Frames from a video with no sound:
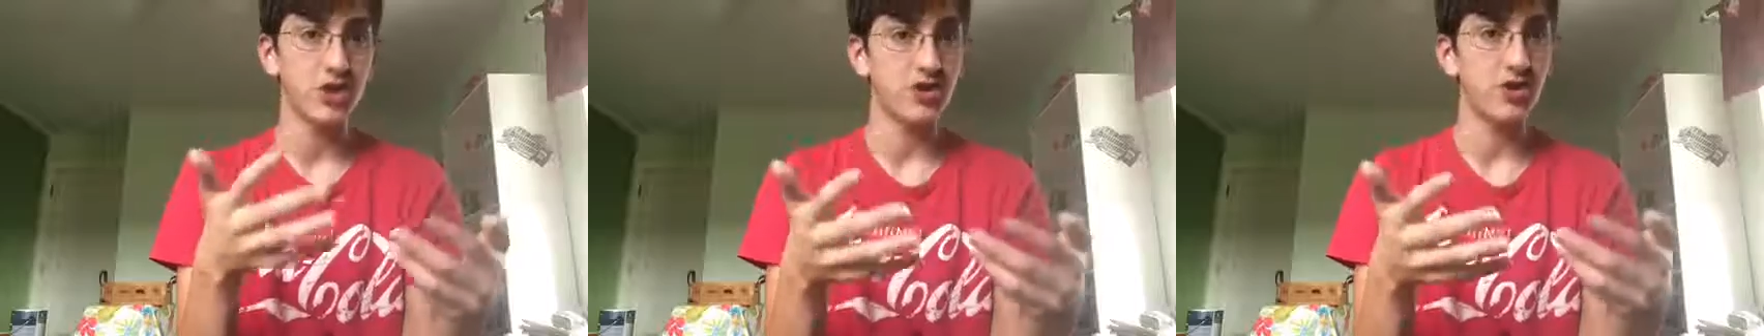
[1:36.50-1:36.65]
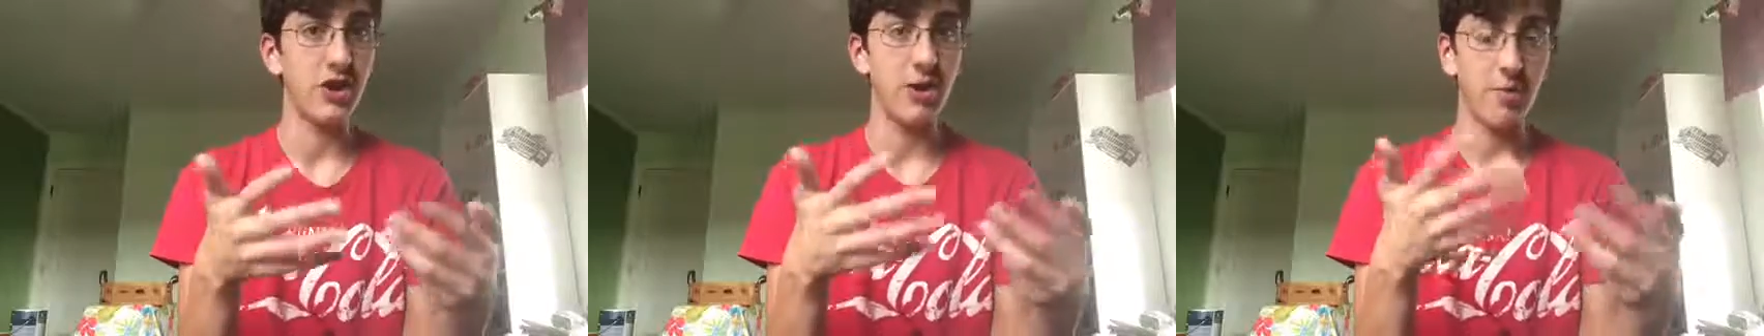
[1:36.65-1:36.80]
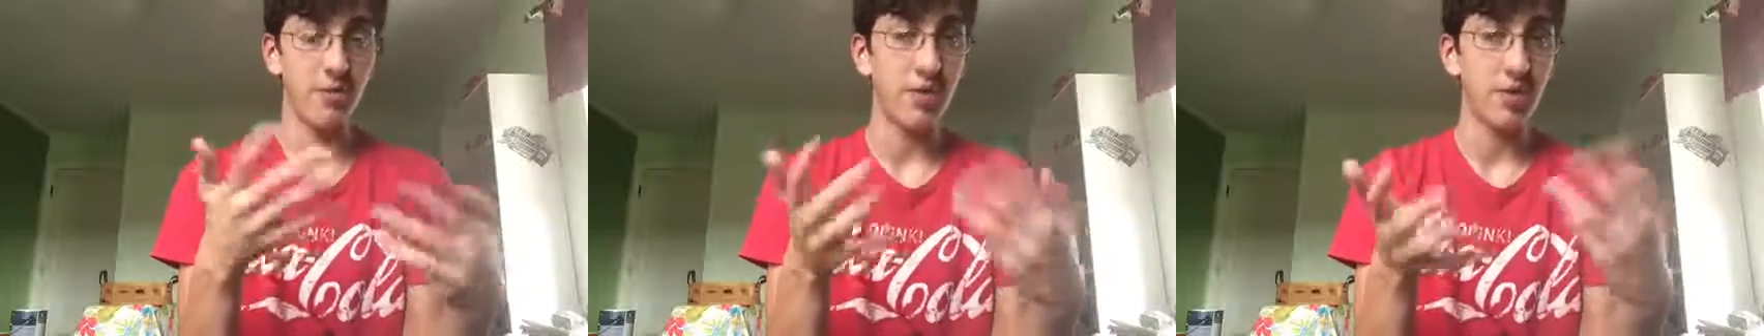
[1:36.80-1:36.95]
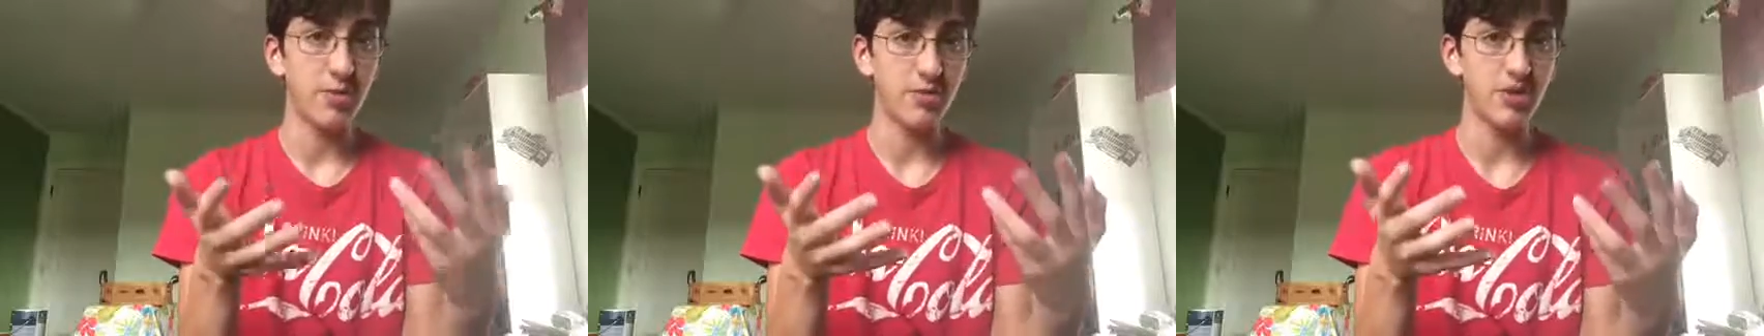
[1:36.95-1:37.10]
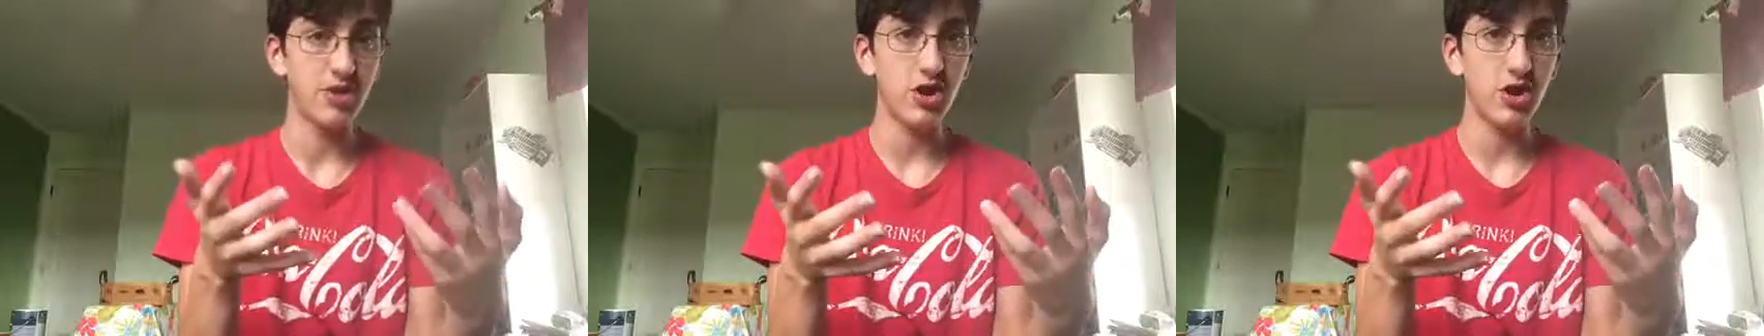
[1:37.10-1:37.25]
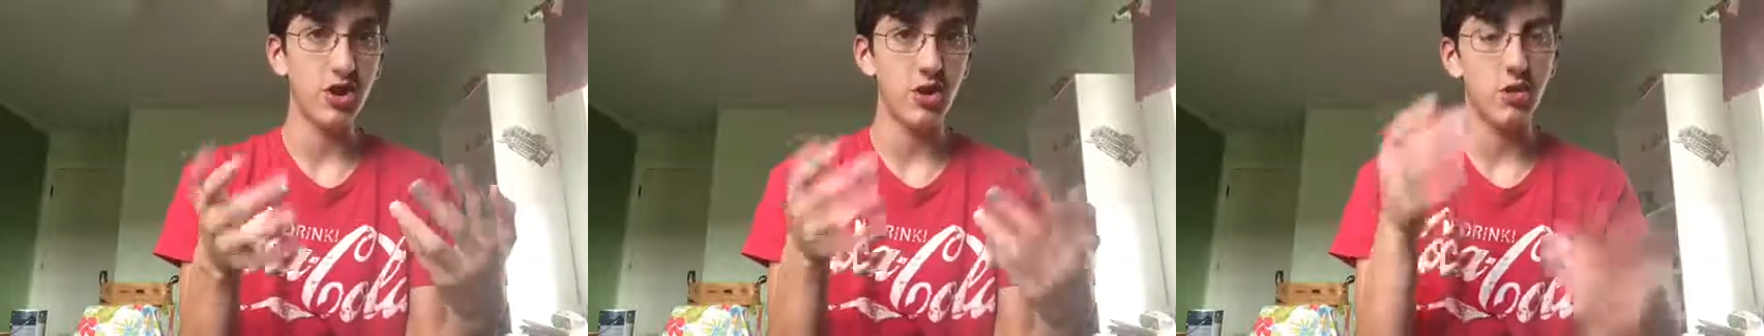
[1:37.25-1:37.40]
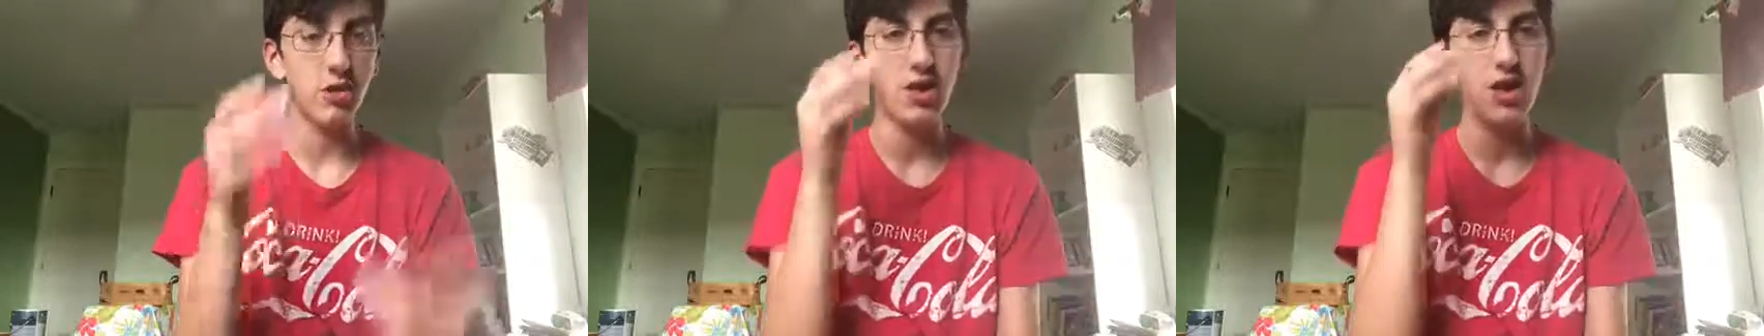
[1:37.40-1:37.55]
themed
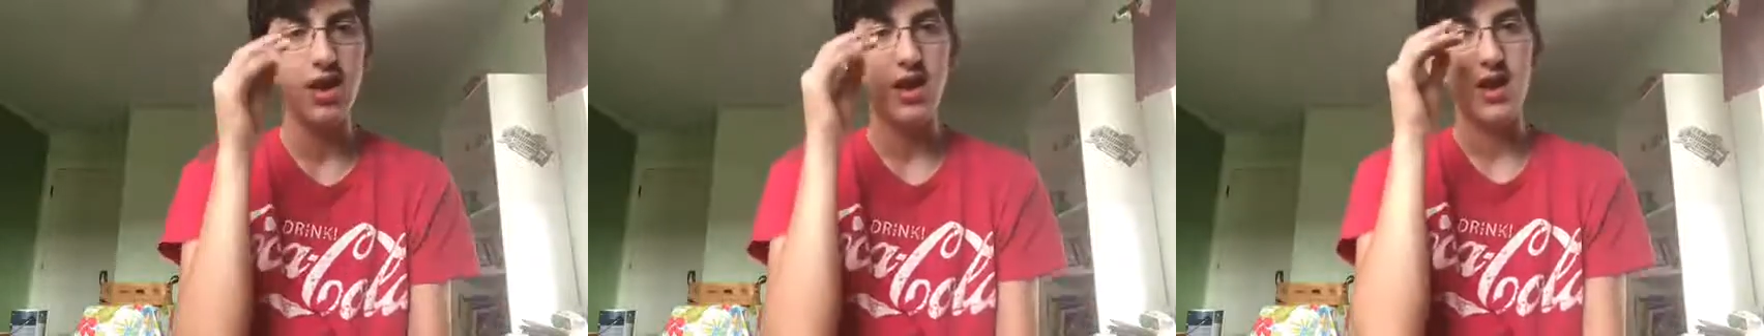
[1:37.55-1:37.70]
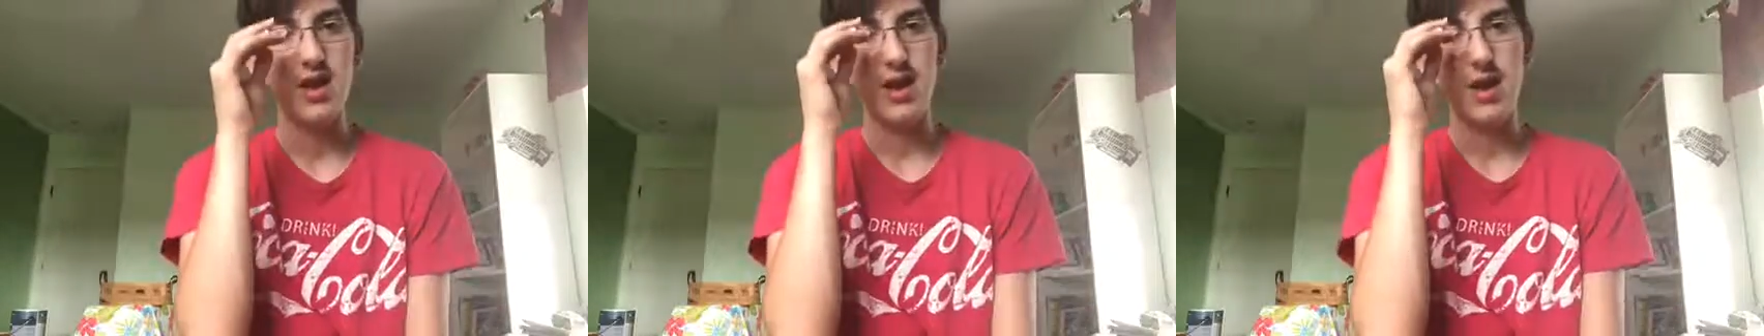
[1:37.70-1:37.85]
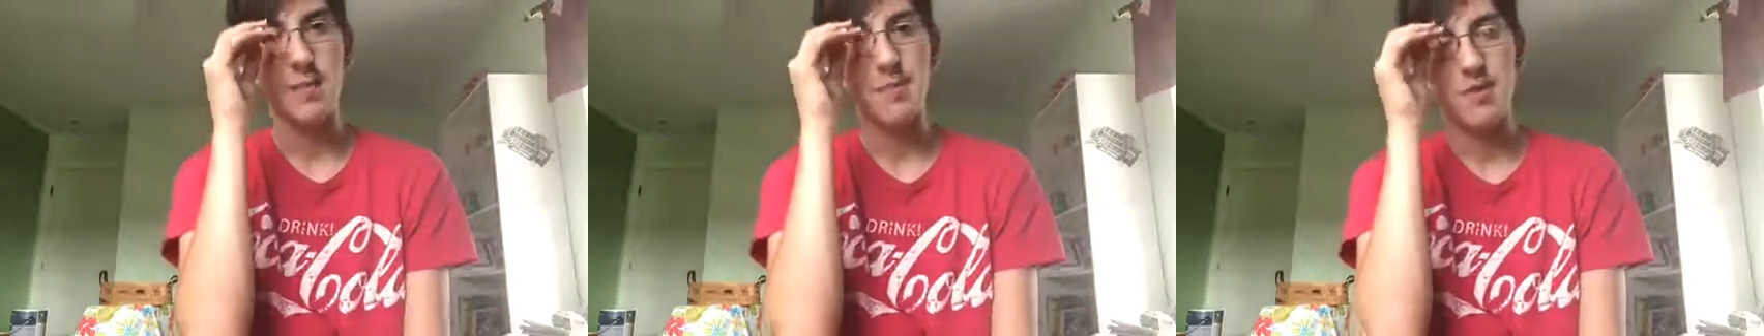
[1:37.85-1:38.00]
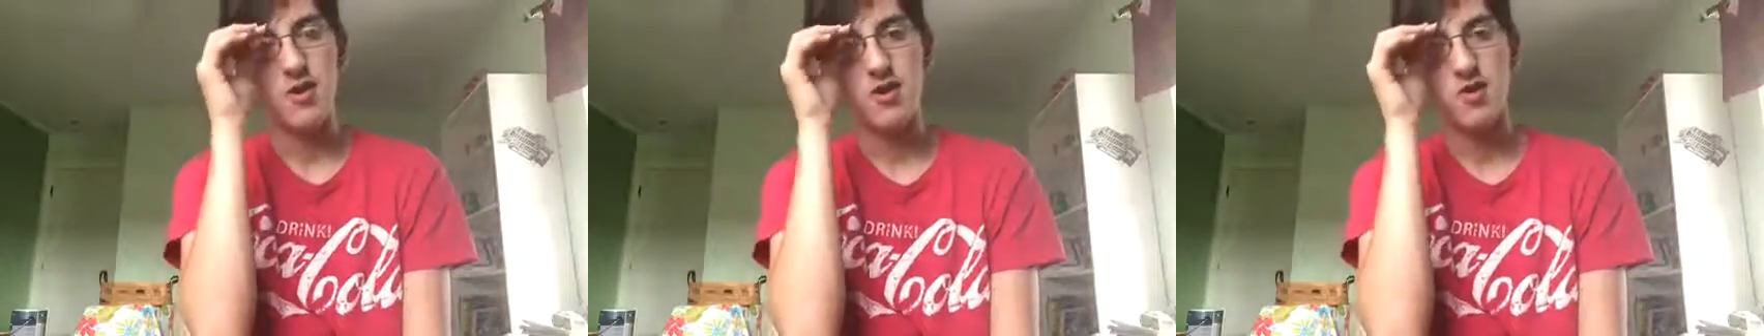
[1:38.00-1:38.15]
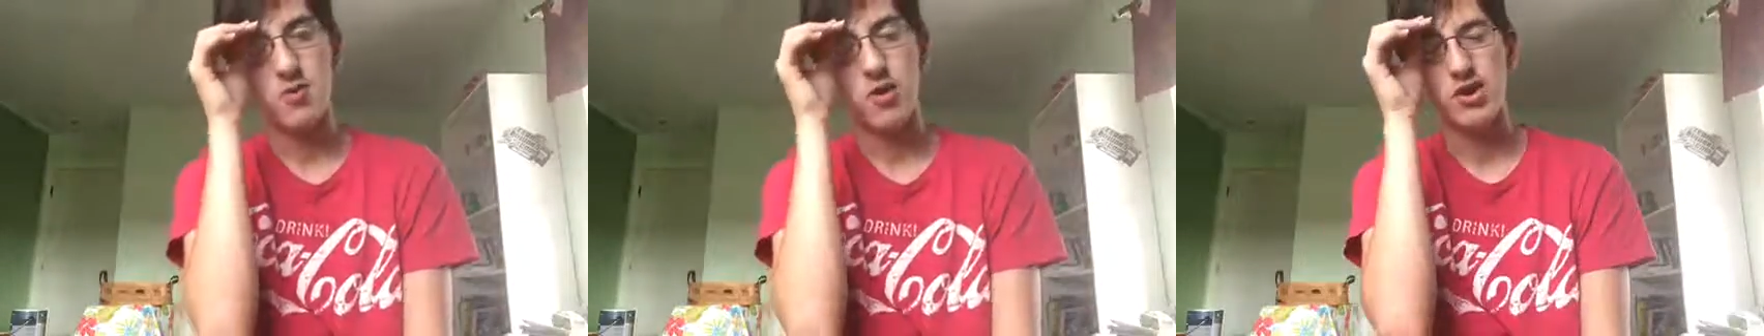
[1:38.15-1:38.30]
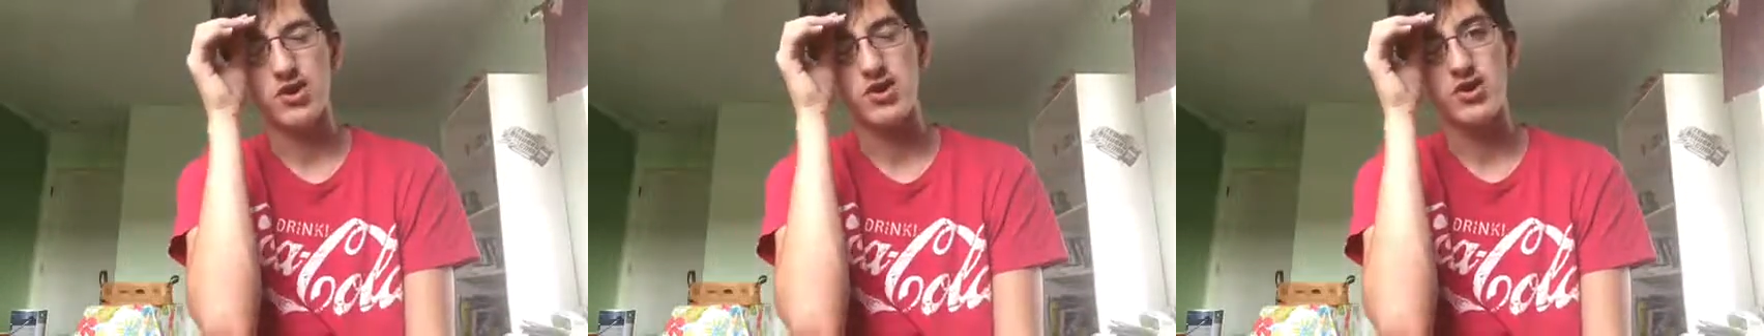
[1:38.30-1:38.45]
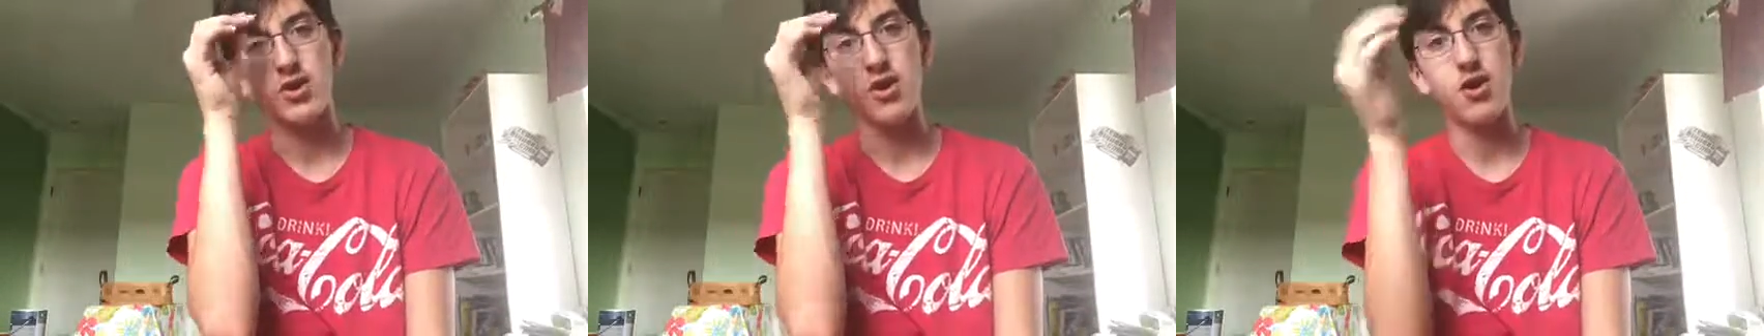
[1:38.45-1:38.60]
show, and Peter's watching